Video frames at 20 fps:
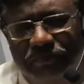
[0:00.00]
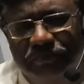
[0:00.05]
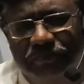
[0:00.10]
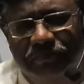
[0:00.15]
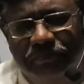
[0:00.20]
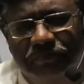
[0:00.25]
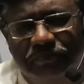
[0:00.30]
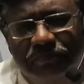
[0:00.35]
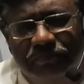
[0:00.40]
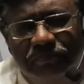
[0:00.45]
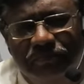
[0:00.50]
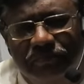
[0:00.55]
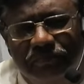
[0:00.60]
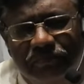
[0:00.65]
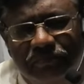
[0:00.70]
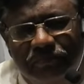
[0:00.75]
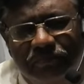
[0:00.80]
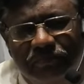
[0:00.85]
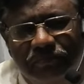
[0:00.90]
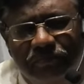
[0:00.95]

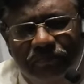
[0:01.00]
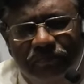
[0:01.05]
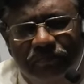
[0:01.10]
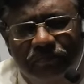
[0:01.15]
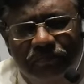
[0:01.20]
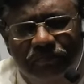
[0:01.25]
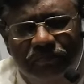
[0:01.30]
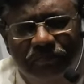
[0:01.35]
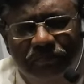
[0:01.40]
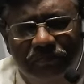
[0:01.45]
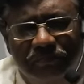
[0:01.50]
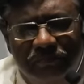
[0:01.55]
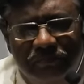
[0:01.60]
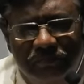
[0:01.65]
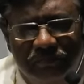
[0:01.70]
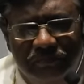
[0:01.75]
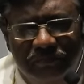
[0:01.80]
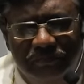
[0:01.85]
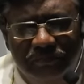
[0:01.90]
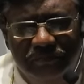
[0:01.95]

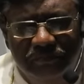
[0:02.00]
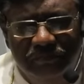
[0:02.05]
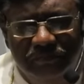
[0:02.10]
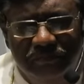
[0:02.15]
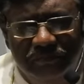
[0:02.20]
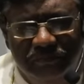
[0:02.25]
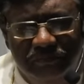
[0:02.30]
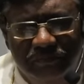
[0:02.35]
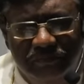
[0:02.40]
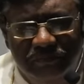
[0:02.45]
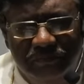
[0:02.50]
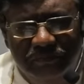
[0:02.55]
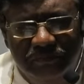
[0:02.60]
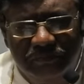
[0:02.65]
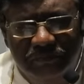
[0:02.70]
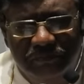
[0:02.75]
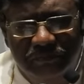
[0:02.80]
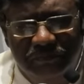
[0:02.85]
Nobody speaks.